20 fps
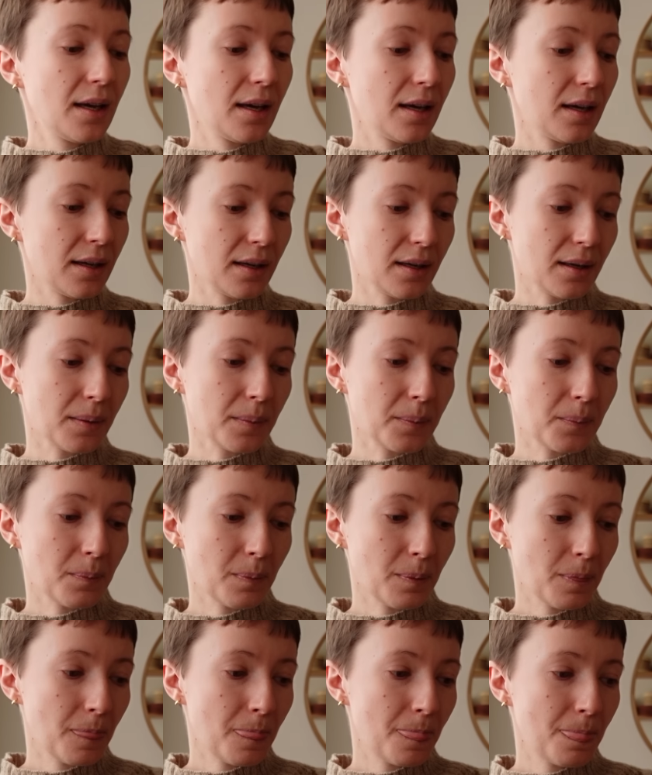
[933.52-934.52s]

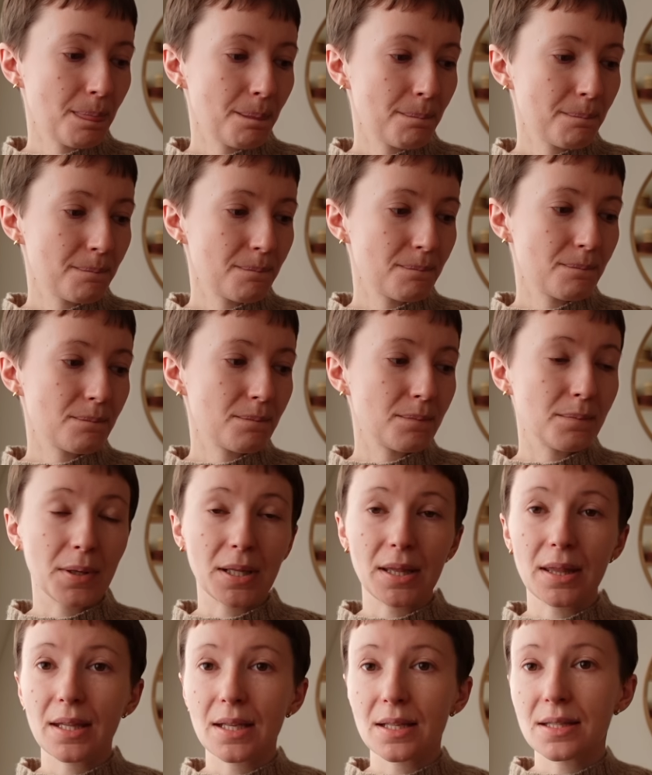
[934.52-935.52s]

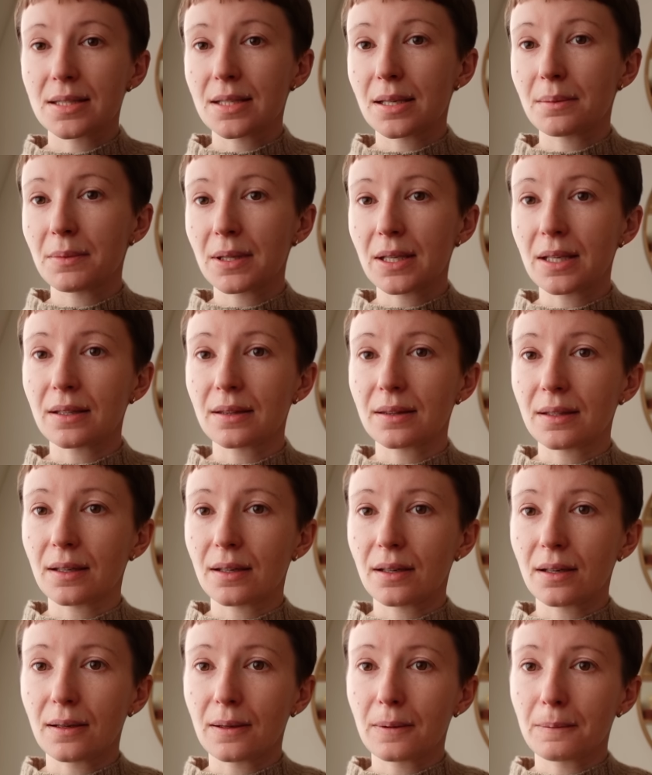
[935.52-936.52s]
But that's something
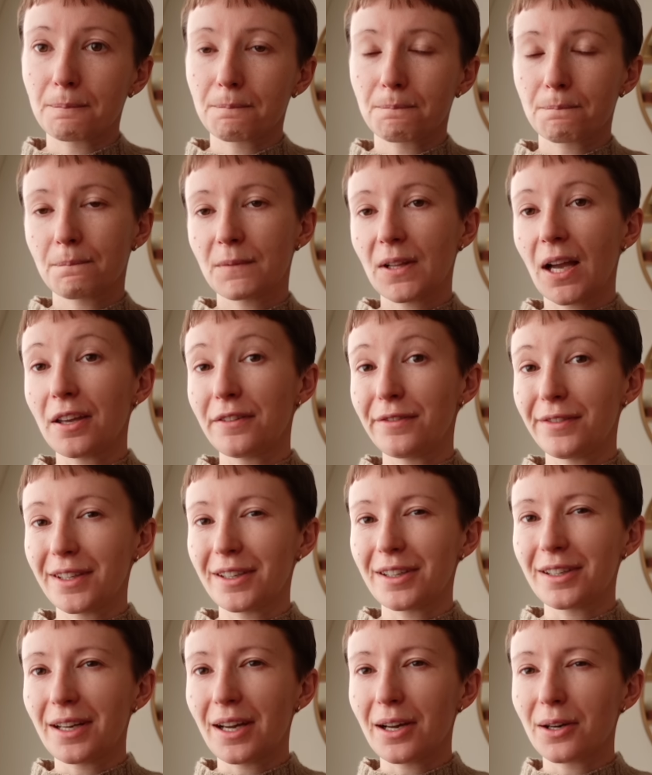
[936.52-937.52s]
that I
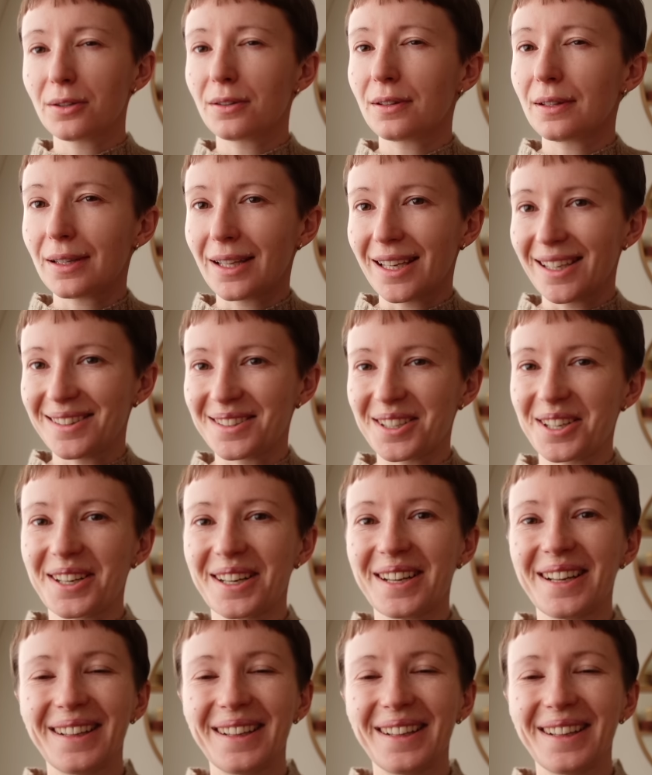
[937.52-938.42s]
figured out later.